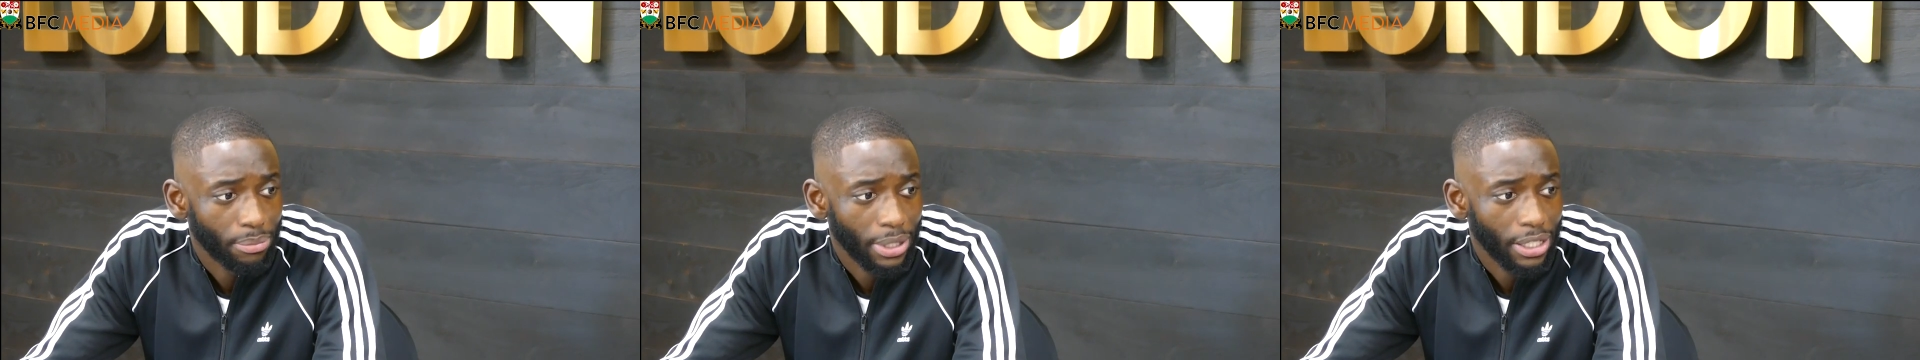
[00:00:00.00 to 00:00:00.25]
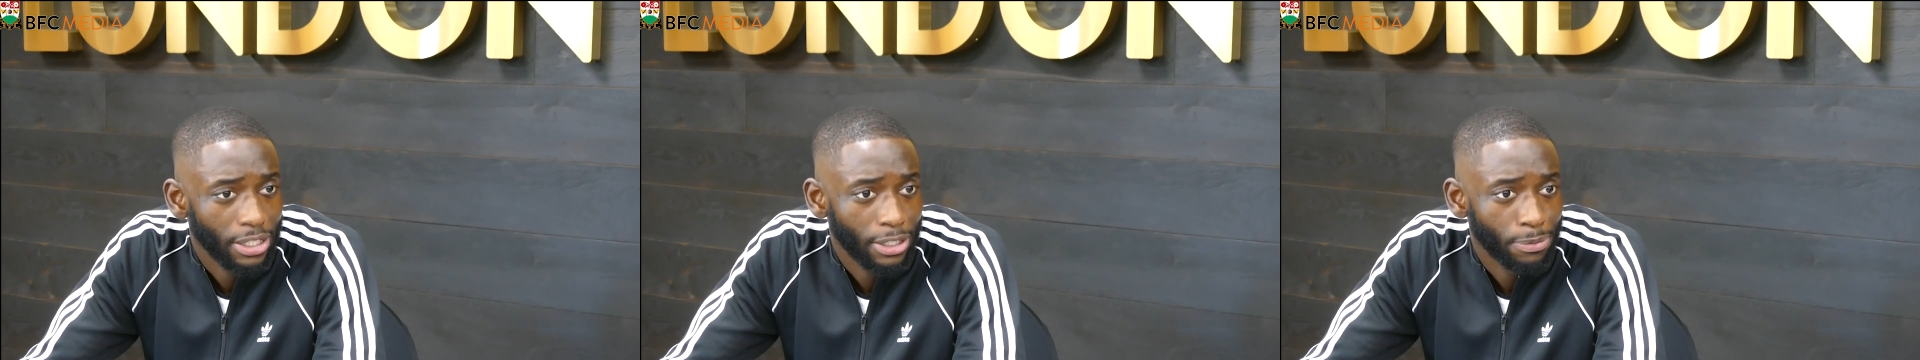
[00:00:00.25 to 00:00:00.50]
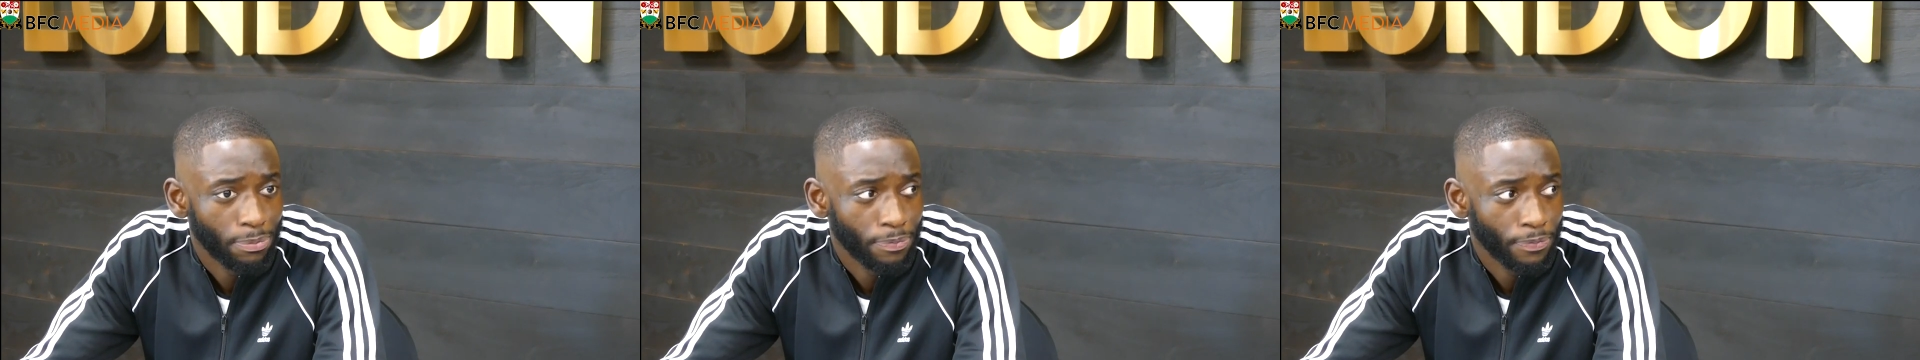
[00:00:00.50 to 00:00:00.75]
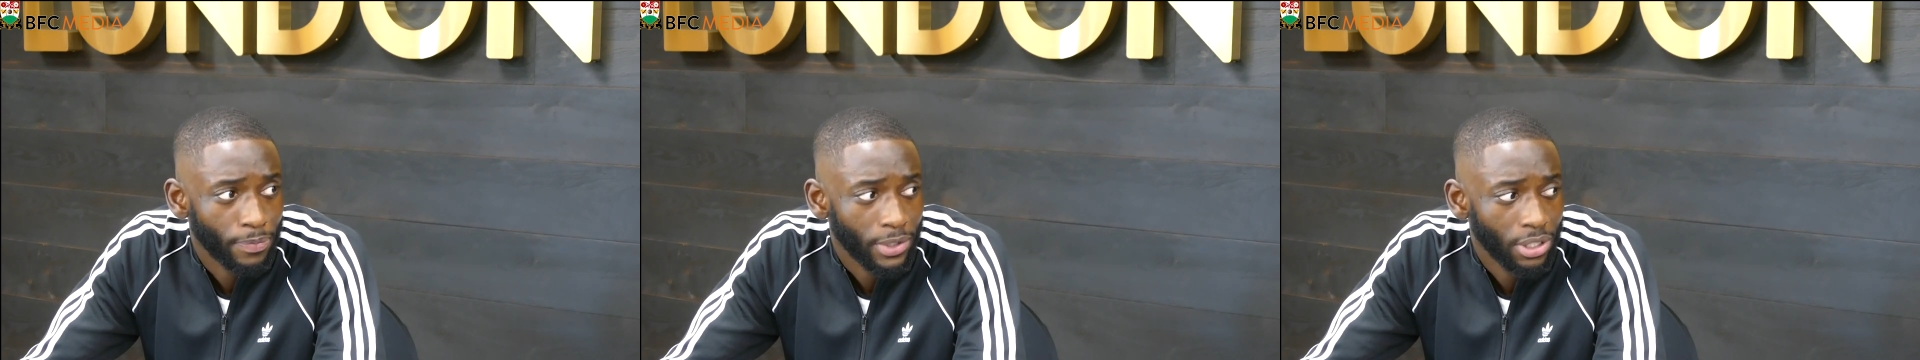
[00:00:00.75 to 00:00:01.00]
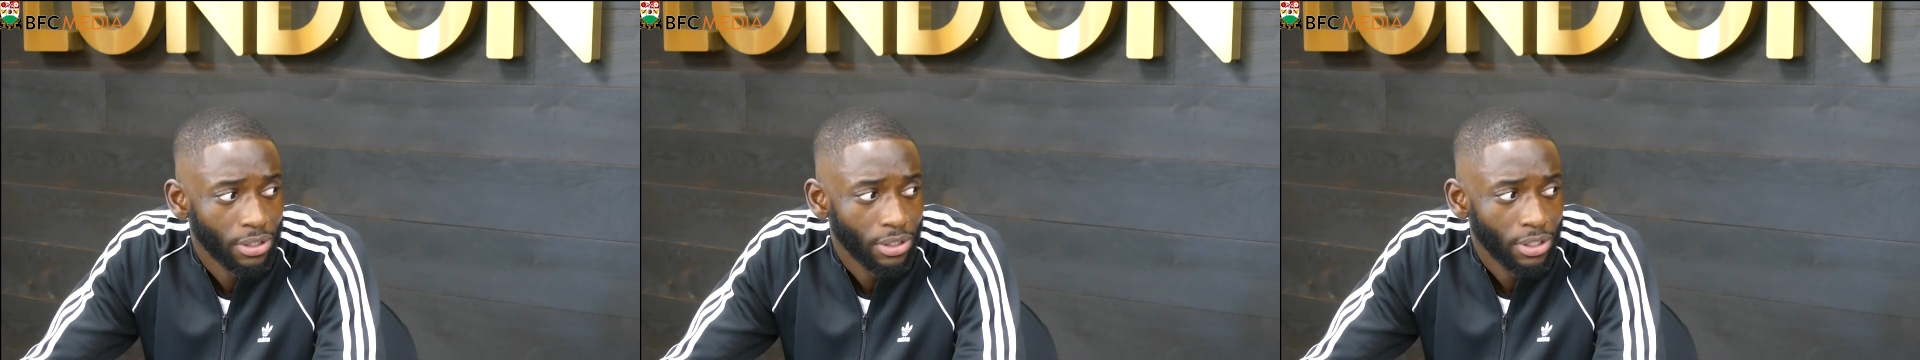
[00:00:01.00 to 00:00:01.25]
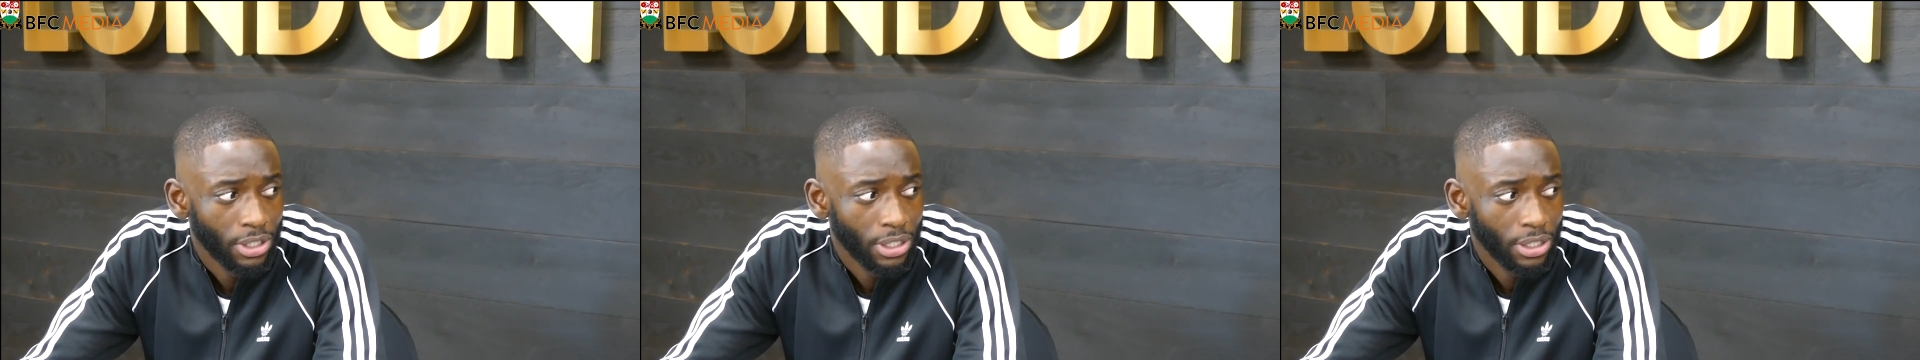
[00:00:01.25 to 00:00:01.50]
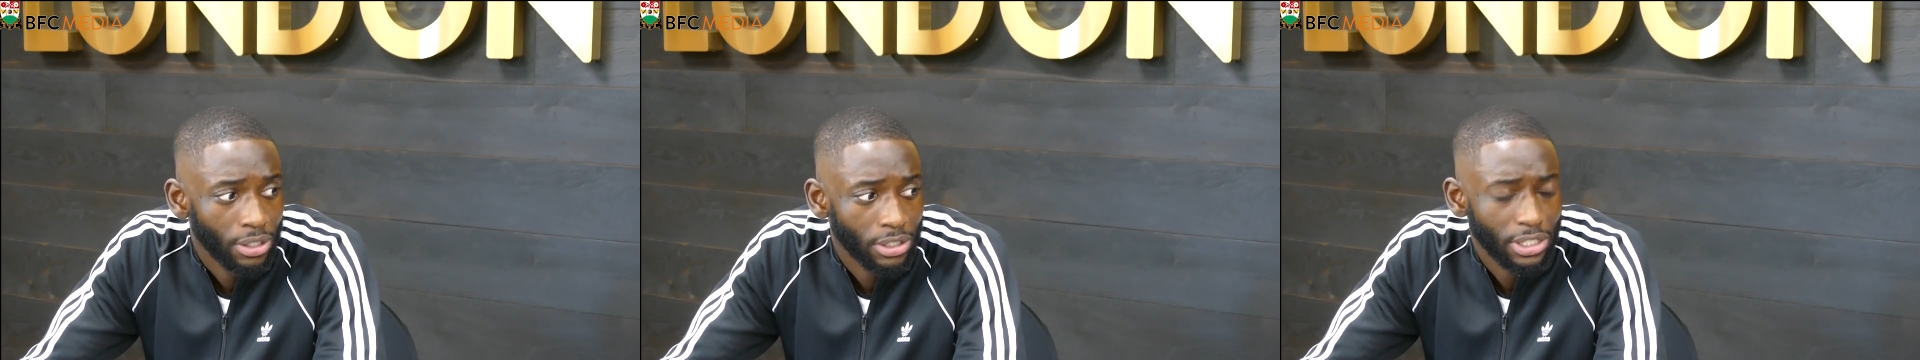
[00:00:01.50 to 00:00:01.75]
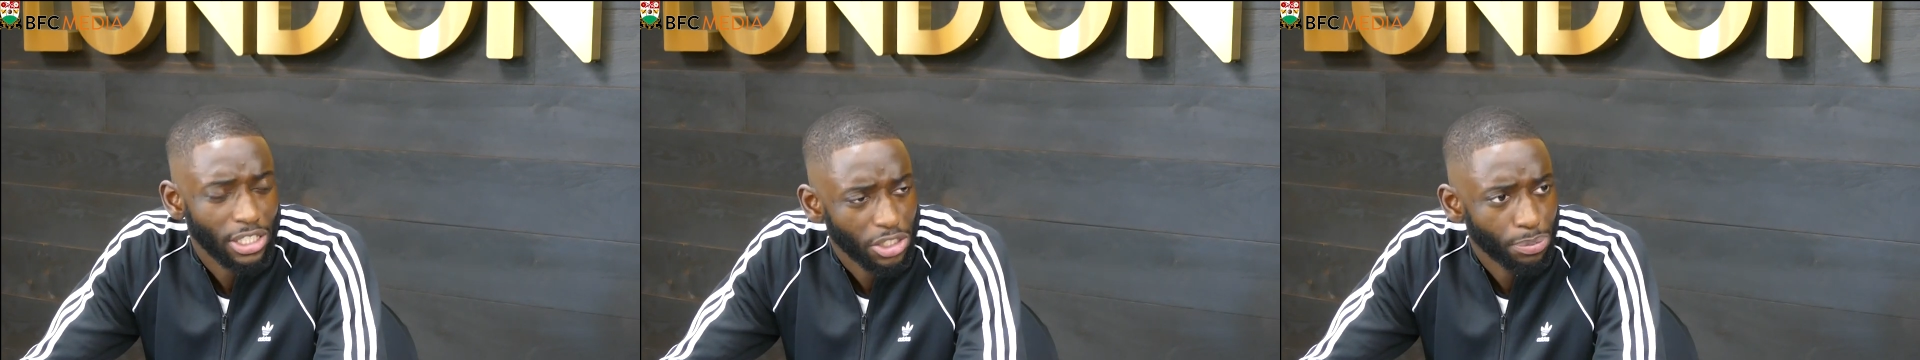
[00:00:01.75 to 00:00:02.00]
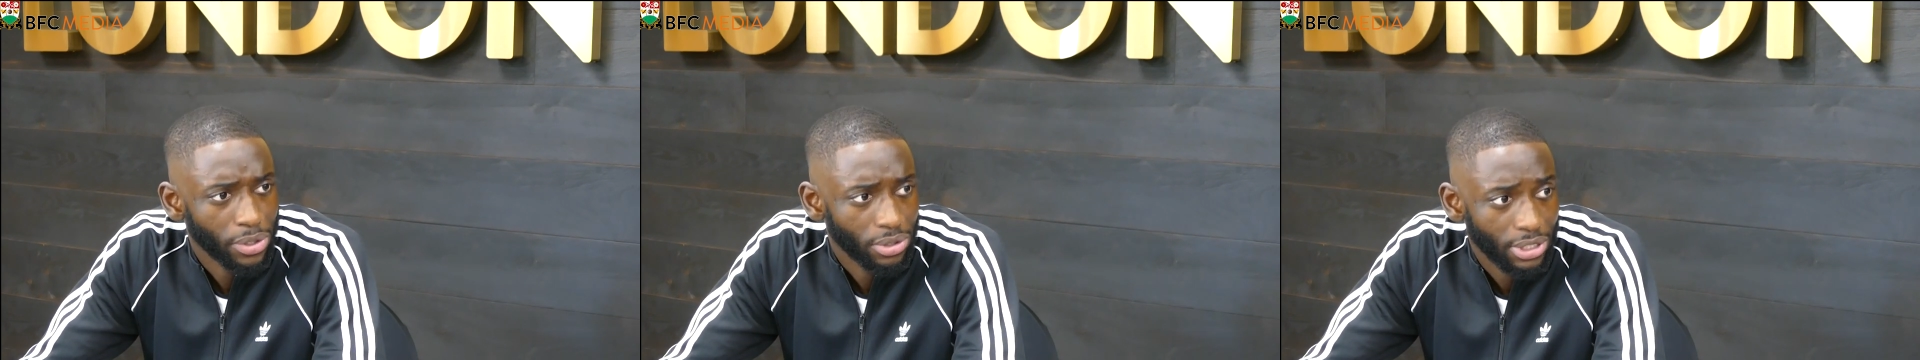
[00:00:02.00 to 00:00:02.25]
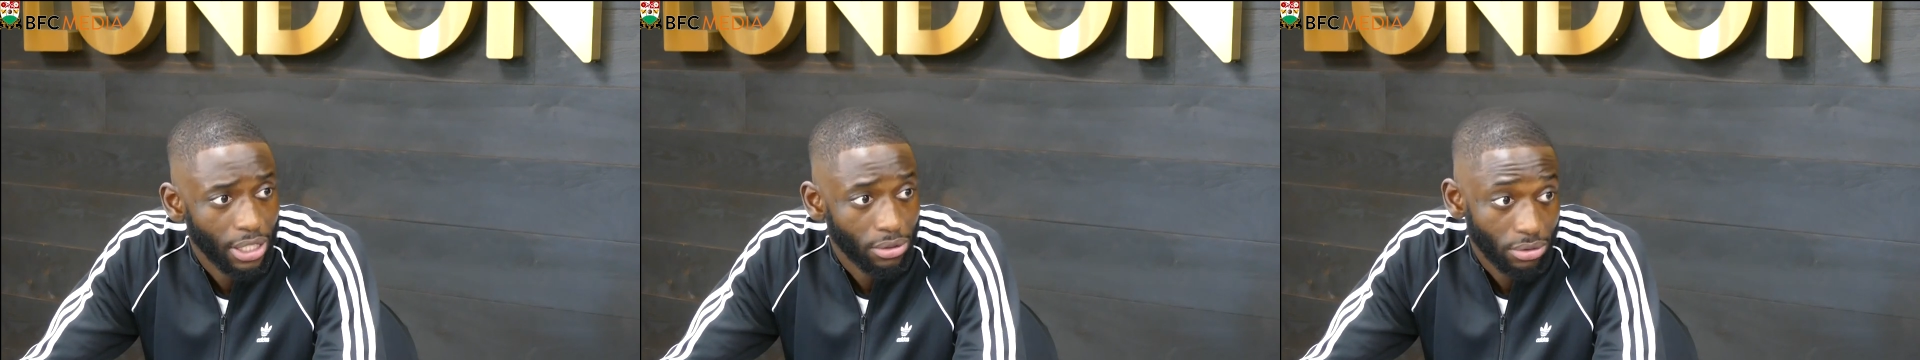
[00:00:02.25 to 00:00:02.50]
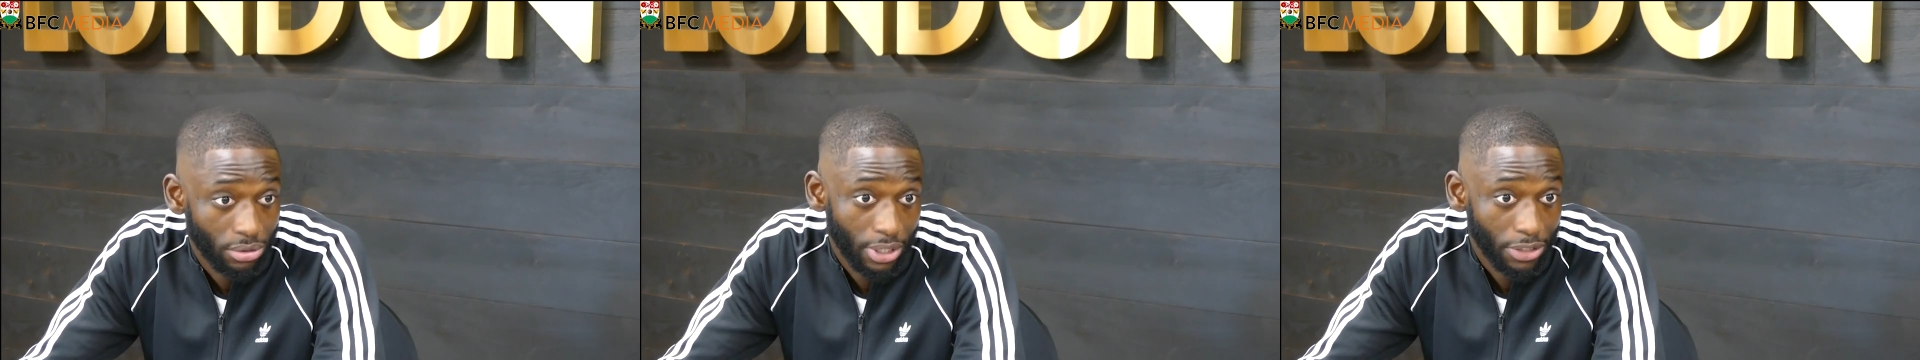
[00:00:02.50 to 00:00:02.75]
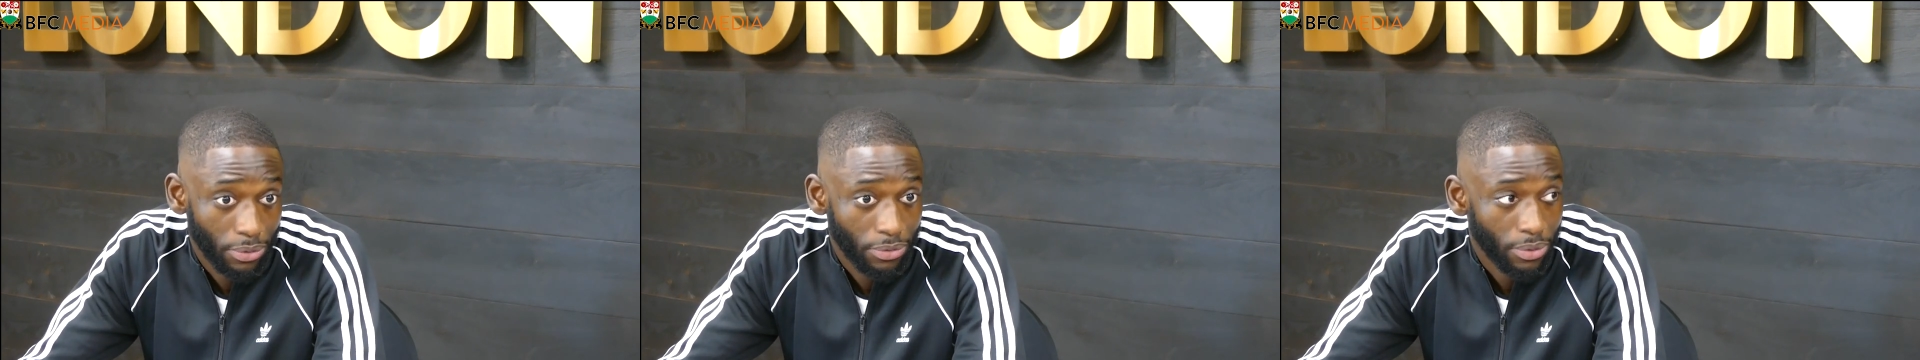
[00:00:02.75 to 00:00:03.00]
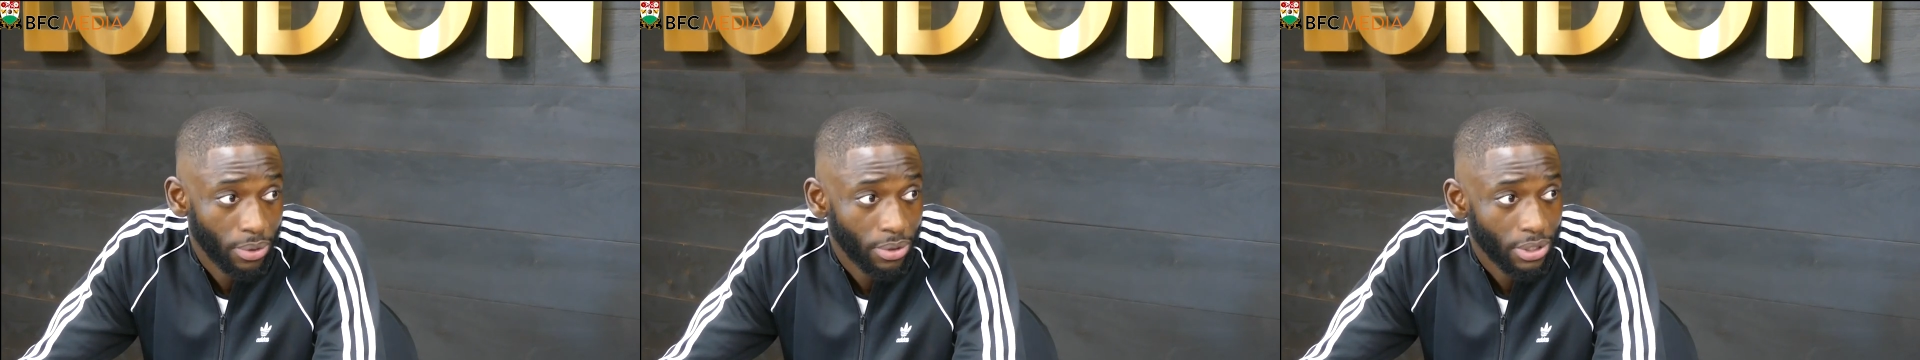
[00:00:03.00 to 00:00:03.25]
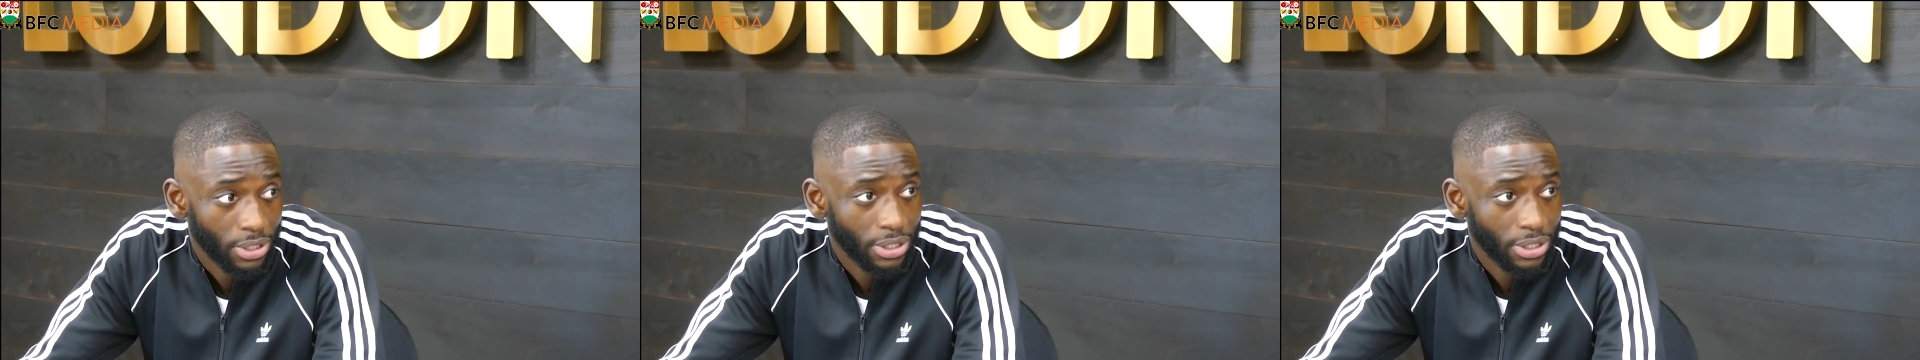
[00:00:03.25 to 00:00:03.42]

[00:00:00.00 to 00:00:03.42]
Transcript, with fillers: But um, it's an experience that I was grateful for,